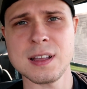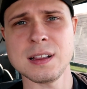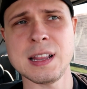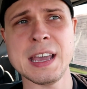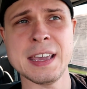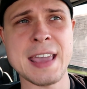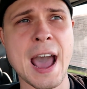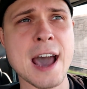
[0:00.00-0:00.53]

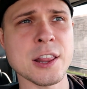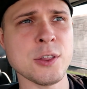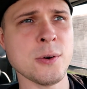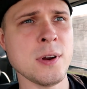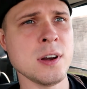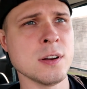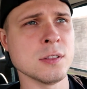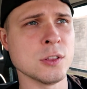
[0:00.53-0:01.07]
like
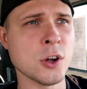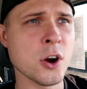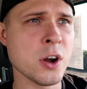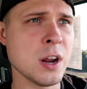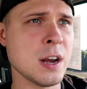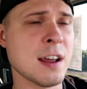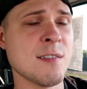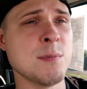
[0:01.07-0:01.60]
gathering and
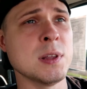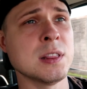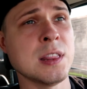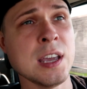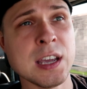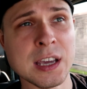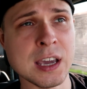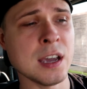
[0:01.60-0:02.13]
learning, I've been
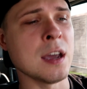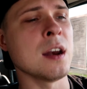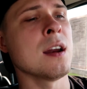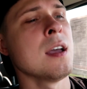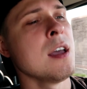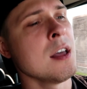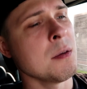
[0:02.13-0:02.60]
thinking